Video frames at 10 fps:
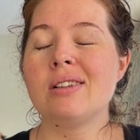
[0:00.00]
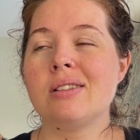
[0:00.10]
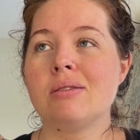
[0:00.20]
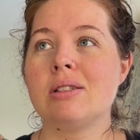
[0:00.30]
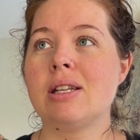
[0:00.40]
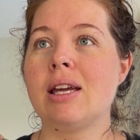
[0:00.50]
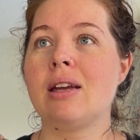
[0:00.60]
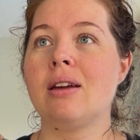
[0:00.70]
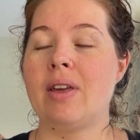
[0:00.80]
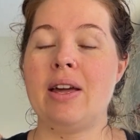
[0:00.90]
So it's
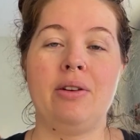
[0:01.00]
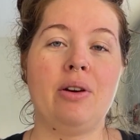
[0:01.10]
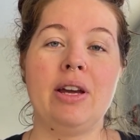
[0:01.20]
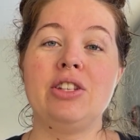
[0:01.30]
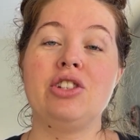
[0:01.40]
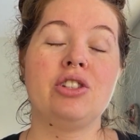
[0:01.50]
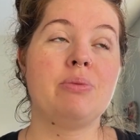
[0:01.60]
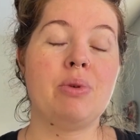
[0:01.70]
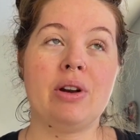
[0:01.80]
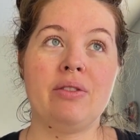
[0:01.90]
like, I don't know, it's just
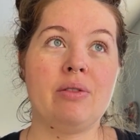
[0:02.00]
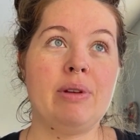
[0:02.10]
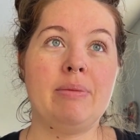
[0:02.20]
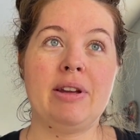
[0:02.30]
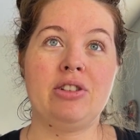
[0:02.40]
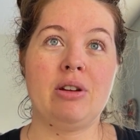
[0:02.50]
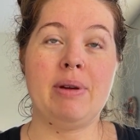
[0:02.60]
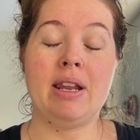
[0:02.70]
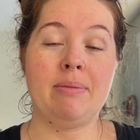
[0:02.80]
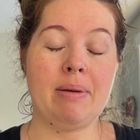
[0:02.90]
important for me to make sure I'm
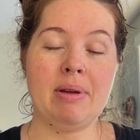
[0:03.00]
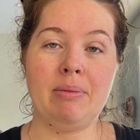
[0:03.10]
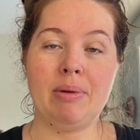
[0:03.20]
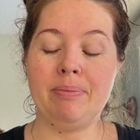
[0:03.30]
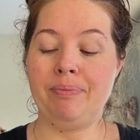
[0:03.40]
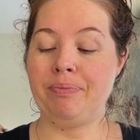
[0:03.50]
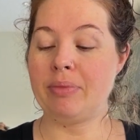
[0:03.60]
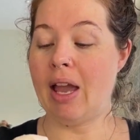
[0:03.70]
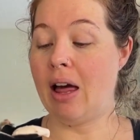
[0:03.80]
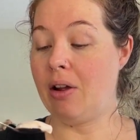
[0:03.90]
hitting my minimum
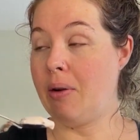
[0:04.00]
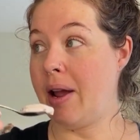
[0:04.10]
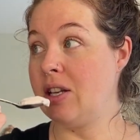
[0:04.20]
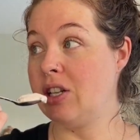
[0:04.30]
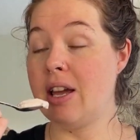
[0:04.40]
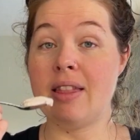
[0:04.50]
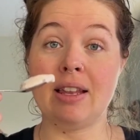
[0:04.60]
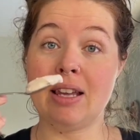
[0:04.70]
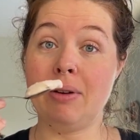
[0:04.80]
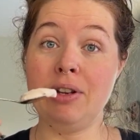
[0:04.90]
calorie range, and
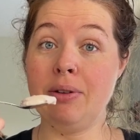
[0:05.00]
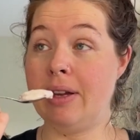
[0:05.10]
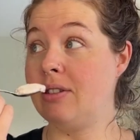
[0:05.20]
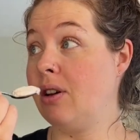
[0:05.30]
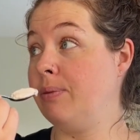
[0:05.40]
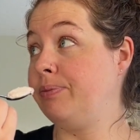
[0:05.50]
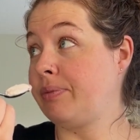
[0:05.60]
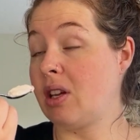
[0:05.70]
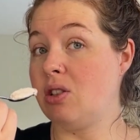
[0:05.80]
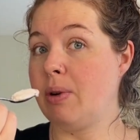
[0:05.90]
that's how I do it. So
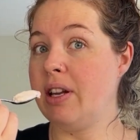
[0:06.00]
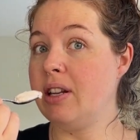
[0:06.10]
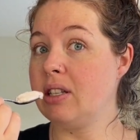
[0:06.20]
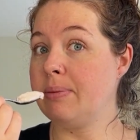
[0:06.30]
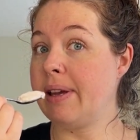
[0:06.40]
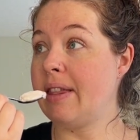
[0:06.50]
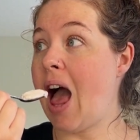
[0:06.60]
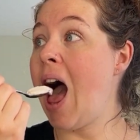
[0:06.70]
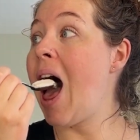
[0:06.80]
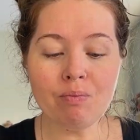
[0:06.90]
I just wanted to explain
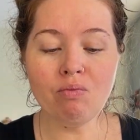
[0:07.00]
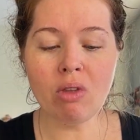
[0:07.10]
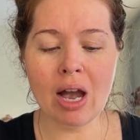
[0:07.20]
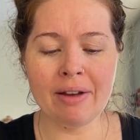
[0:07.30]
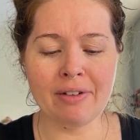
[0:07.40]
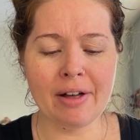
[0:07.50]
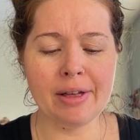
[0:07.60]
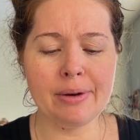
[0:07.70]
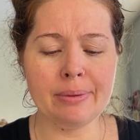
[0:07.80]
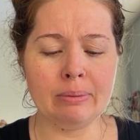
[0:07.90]
that. I
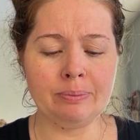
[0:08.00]
follow